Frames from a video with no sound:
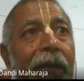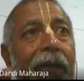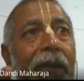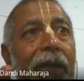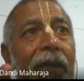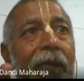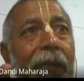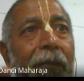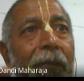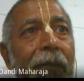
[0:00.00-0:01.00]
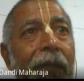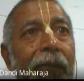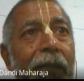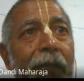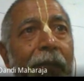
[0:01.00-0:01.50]
be pleased with
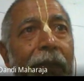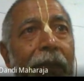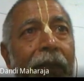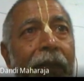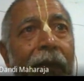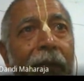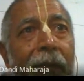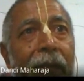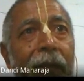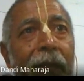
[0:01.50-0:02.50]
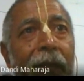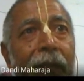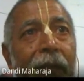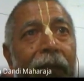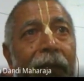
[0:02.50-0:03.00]
me and make me your
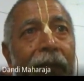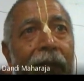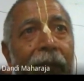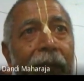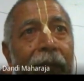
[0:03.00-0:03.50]
servant.